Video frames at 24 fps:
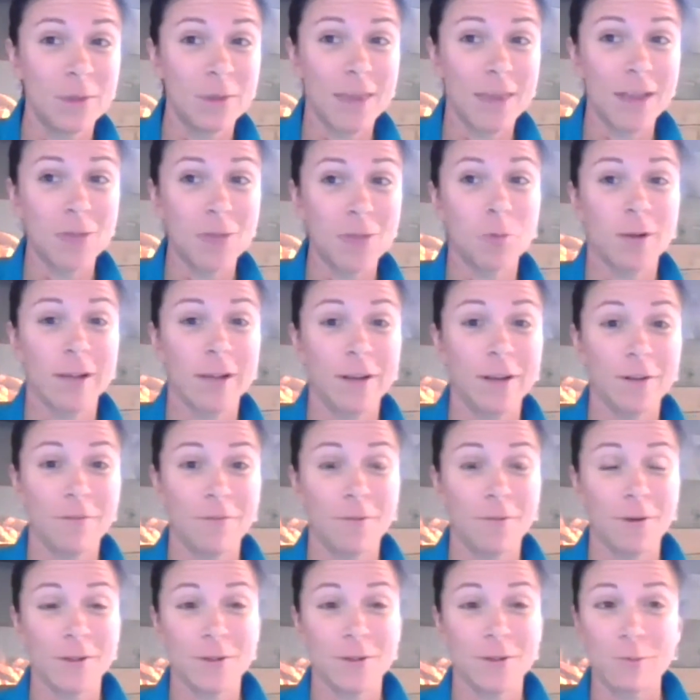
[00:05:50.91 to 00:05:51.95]
that's what we're here
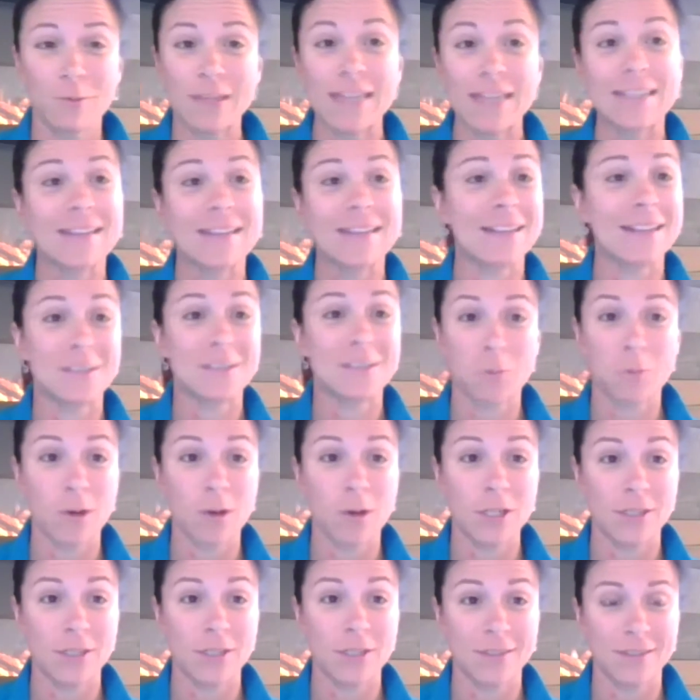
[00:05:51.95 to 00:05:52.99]
for. So please ask some
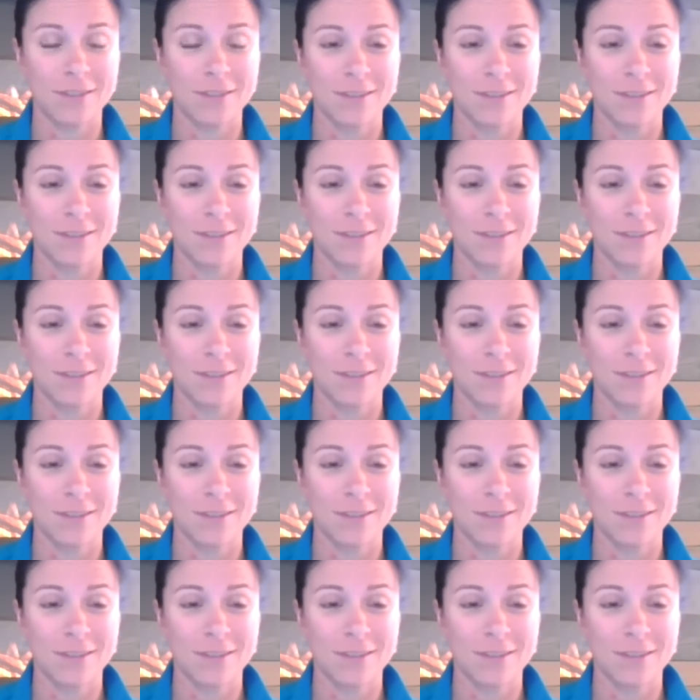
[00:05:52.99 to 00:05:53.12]
questions.